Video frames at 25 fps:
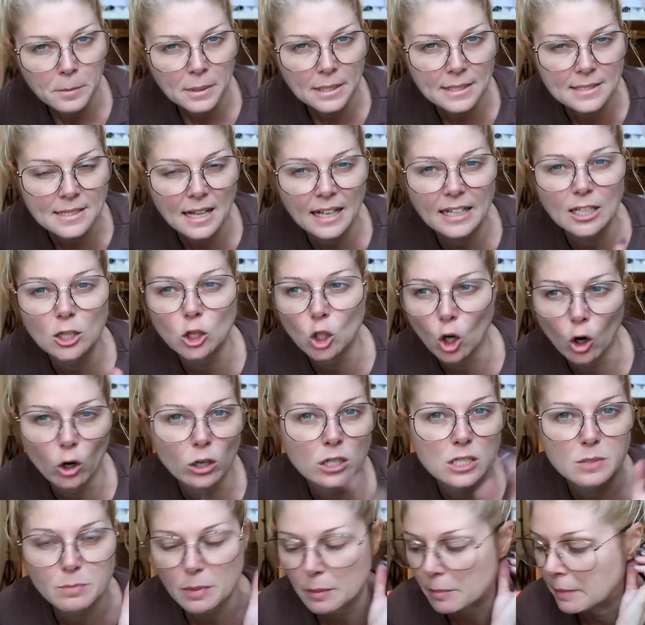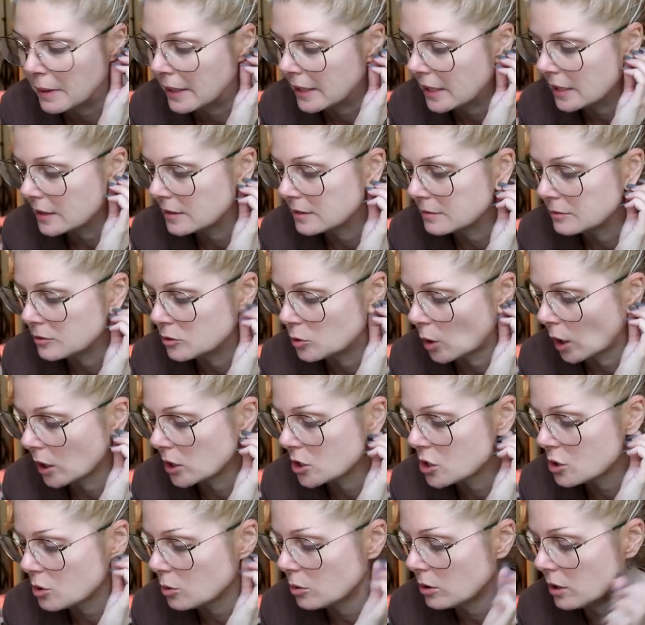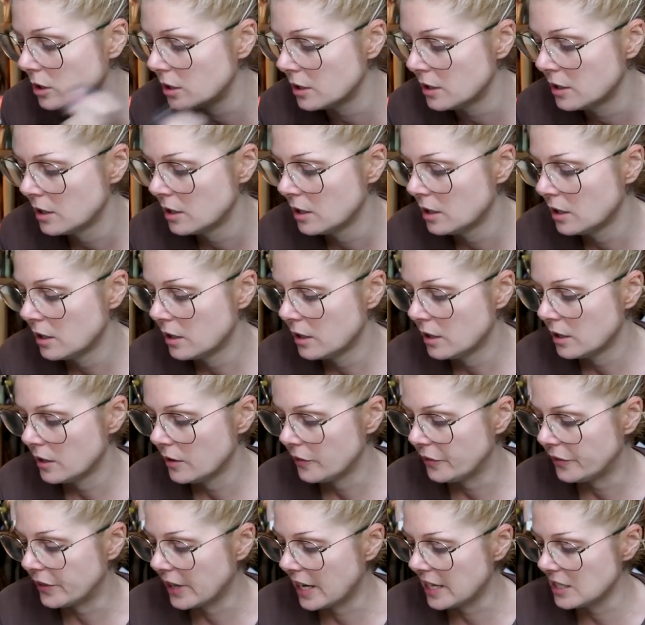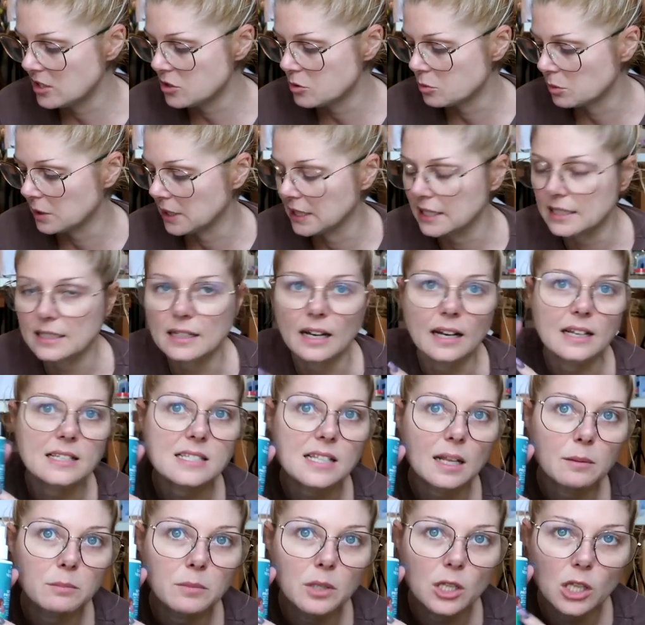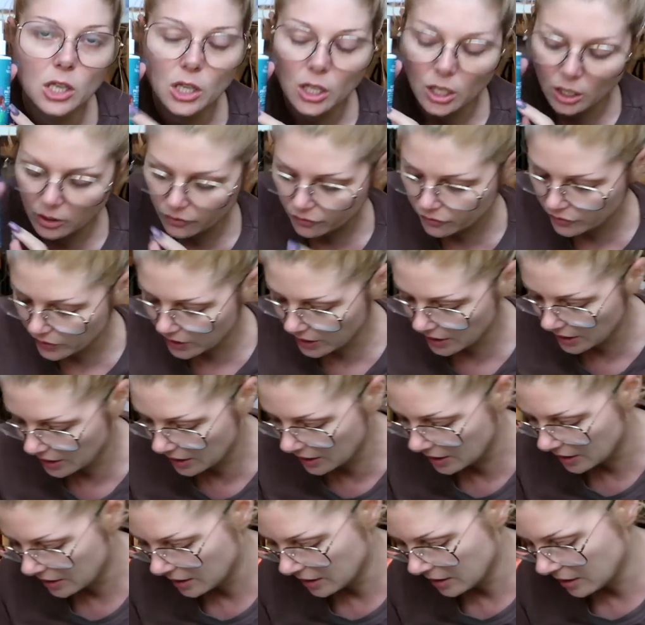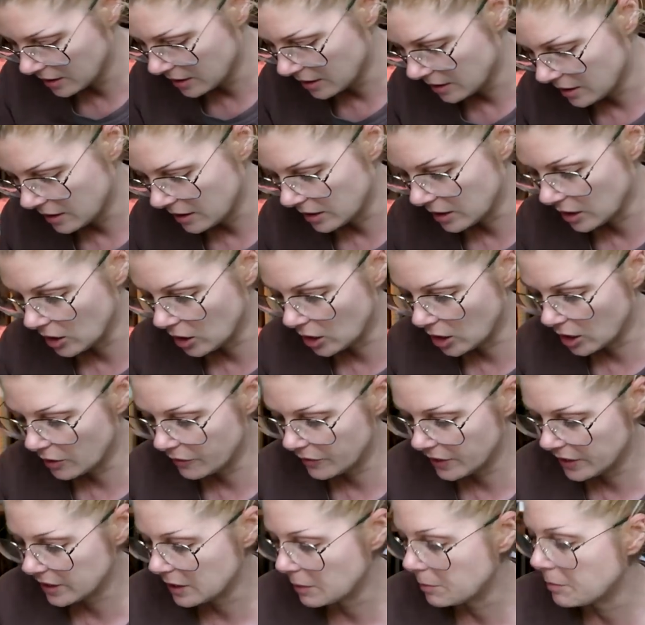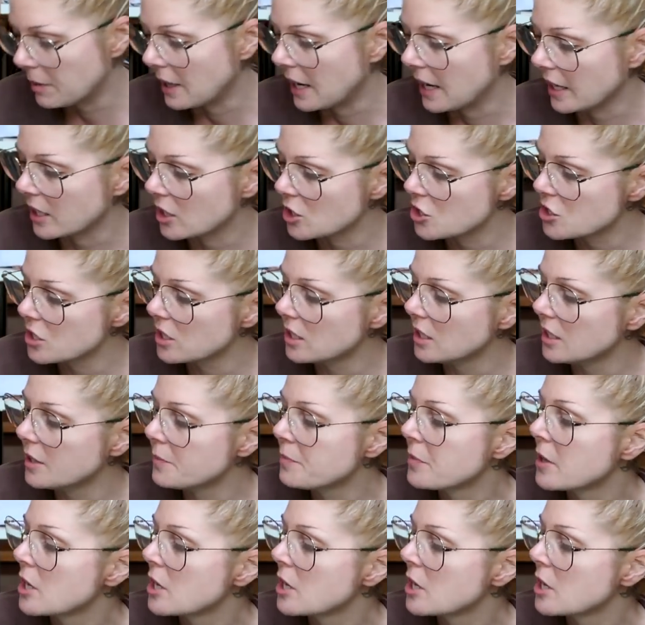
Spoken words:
It's like NARS, but make it drugstore. That's really nice. I'm loving the packaging.